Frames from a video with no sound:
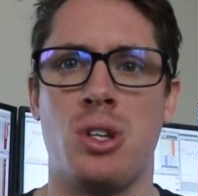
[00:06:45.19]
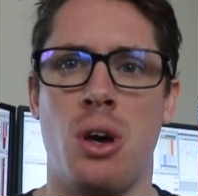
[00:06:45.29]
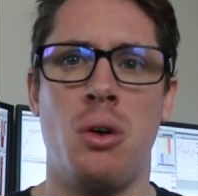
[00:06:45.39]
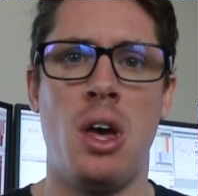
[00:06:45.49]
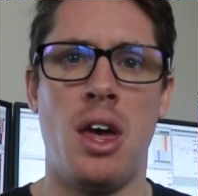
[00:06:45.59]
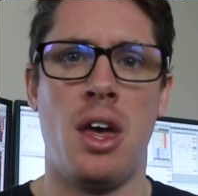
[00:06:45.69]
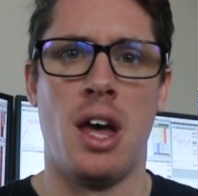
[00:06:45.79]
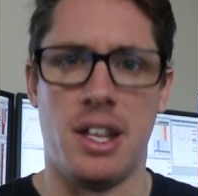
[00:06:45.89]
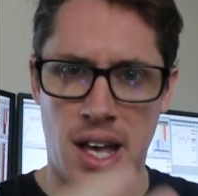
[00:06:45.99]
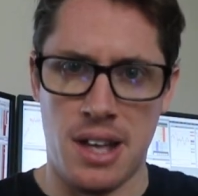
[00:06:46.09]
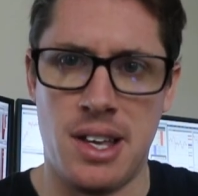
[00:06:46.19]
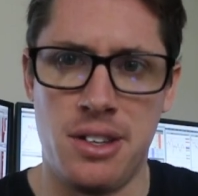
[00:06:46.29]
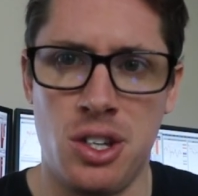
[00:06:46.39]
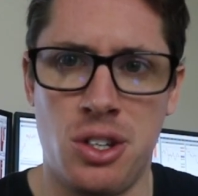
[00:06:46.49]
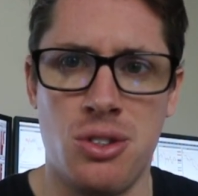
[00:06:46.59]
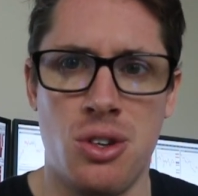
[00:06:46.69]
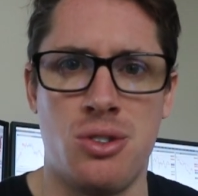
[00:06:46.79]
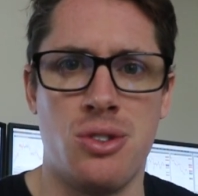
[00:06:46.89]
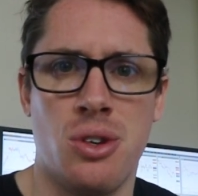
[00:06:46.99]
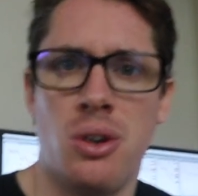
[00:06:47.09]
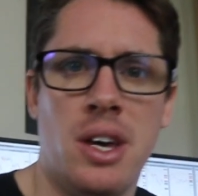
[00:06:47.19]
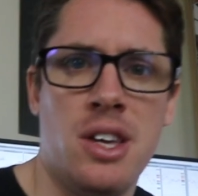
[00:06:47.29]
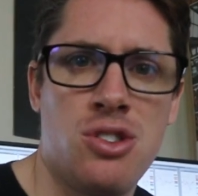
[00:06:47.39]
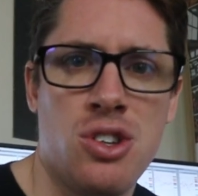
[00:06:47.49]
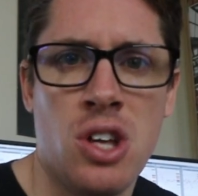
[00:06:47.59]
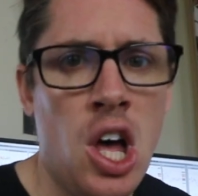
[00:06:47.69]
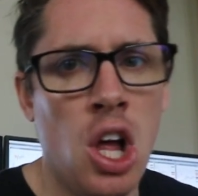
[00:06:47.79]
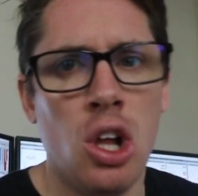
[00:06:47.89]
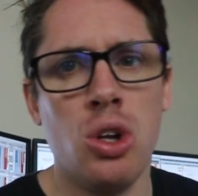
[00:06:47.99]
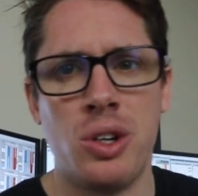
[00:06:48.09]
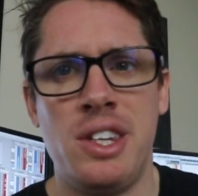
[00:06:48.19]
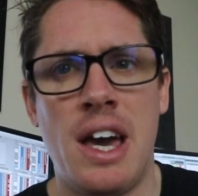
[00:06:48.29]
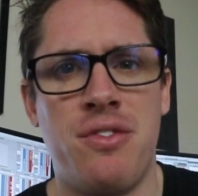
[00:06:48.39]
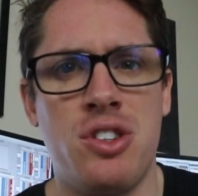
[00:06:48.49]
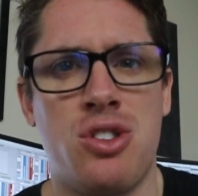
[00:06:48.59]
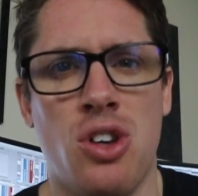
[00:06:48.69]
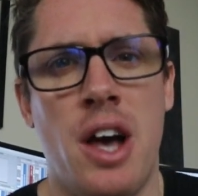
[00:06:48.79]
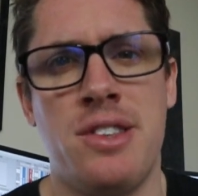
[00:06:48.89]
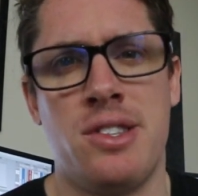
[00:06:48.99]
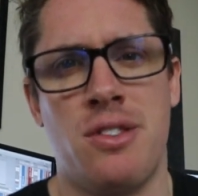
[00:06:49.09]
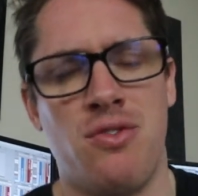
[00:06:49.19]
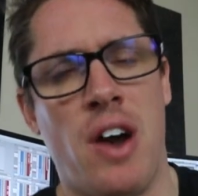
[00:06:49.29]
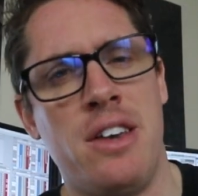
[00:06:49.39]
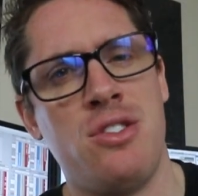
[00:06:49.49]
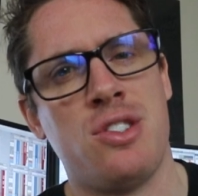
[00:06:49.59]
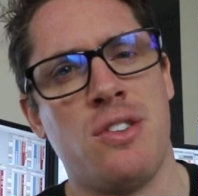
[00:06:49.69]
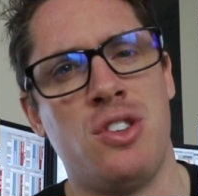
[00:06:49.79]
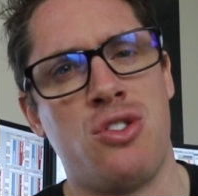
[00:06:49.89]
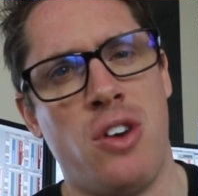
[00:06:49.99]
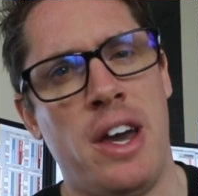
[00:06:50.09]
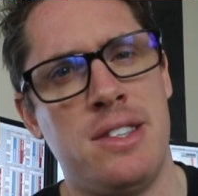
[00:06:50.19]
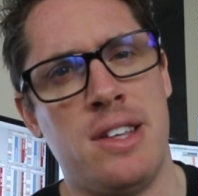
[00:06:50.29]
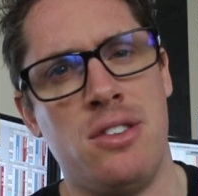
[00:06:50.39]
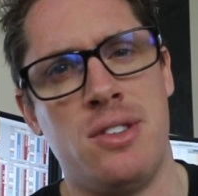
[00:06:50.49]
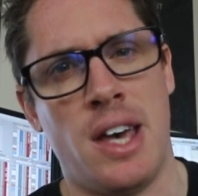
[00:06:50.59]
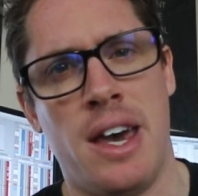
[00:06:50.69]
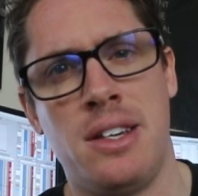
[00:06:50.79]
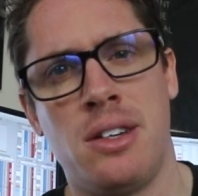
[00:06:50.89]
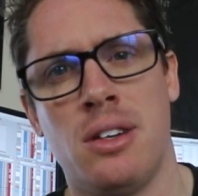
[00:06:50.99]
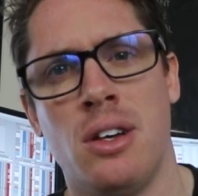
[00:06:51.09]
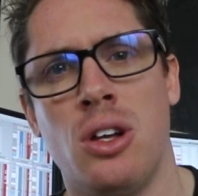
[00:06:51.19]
So a task that you can do is just look at the average sizes, the ranges of the trades that you take.